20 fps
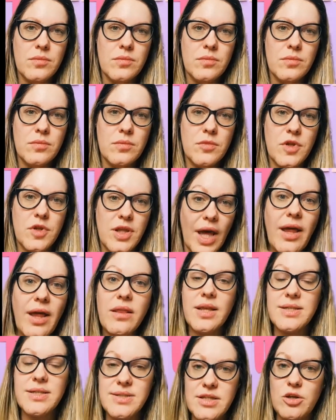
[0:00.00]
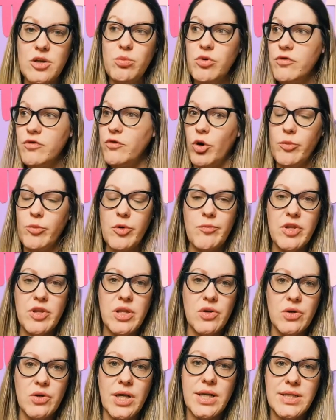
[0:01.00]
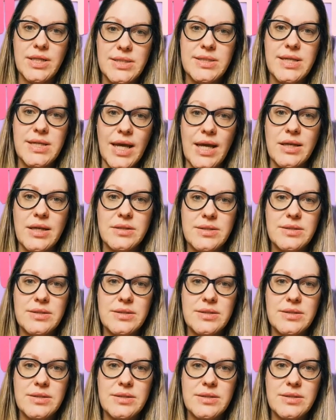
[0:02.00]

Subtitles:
Yeah, they still perform them in the United States.